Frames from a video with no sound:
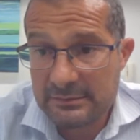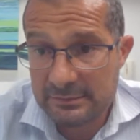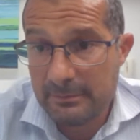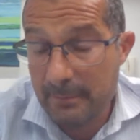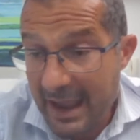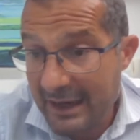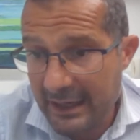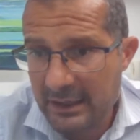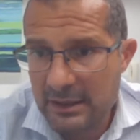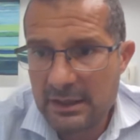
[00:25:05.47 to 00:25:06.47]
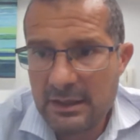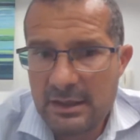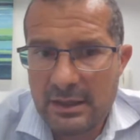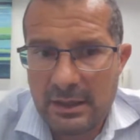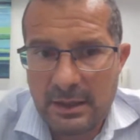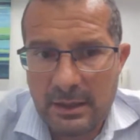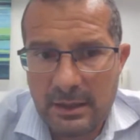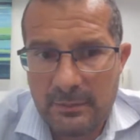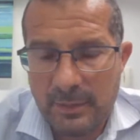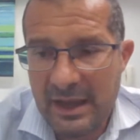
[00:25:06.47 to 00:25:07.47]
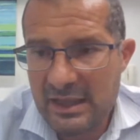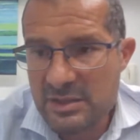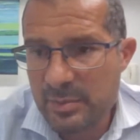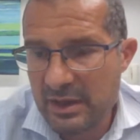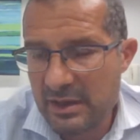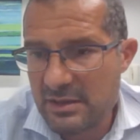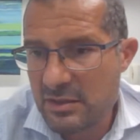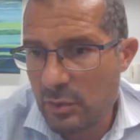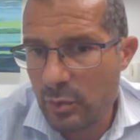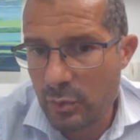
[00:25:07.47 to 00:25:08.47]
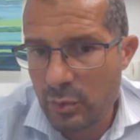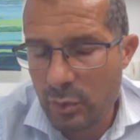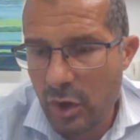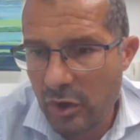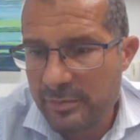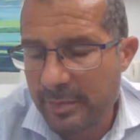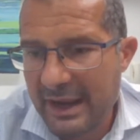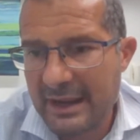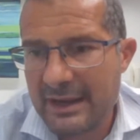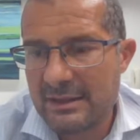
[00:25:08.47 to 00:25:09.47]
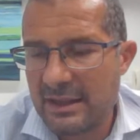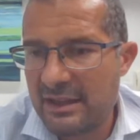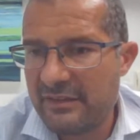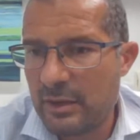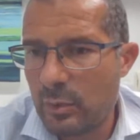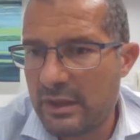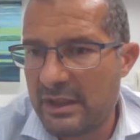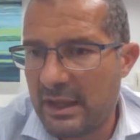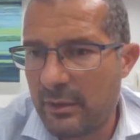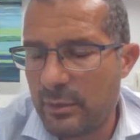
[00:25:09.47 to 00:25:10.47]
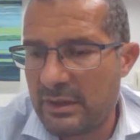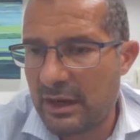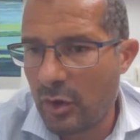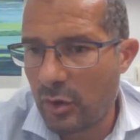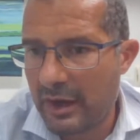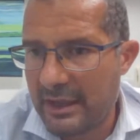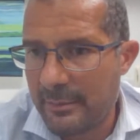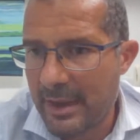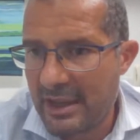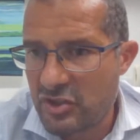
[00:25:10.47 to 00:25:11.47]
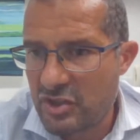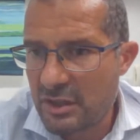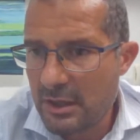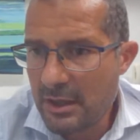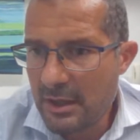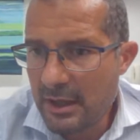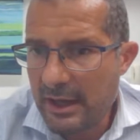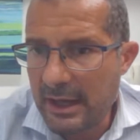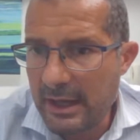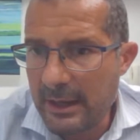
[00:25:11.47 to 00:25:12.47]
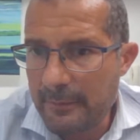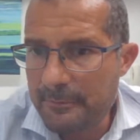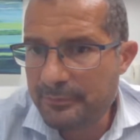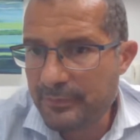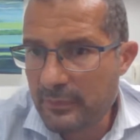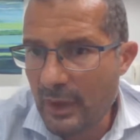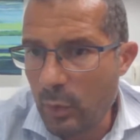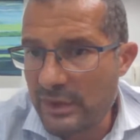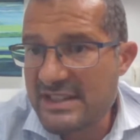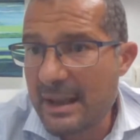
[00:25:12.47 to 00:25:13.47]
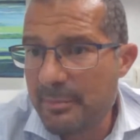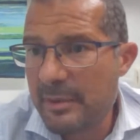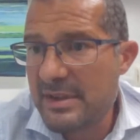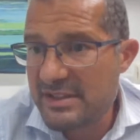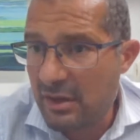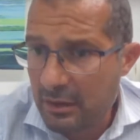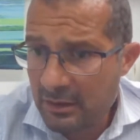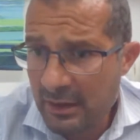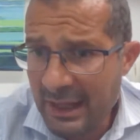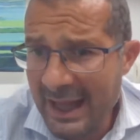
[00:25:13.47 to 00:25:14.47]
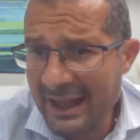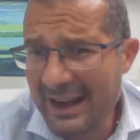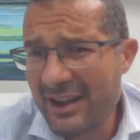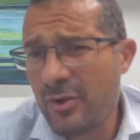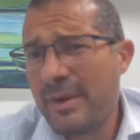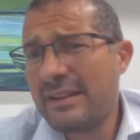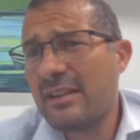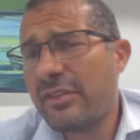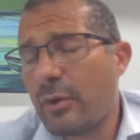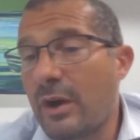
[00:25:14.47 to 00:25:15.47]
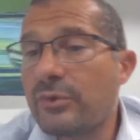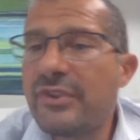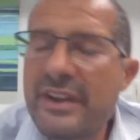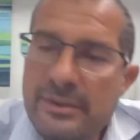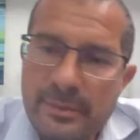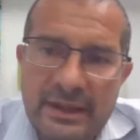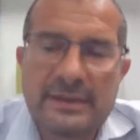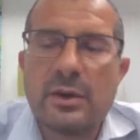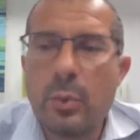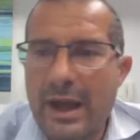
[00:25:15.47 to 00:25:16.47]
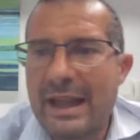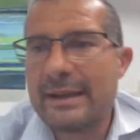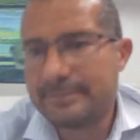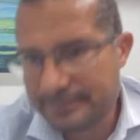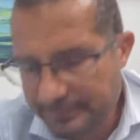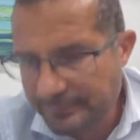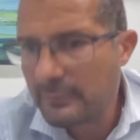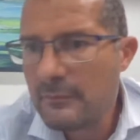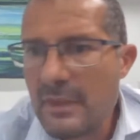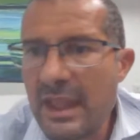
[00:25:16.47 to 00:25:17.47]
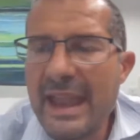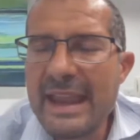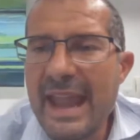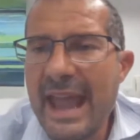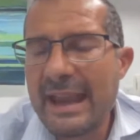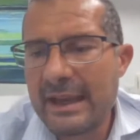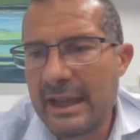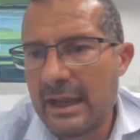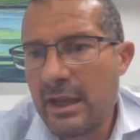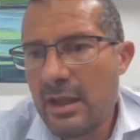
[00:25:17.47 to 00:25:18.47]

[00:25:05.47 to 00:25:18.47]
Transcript: many in my experience who got pregnant even with a low AMH. What supplements are recommended throughout treatment? Well, again,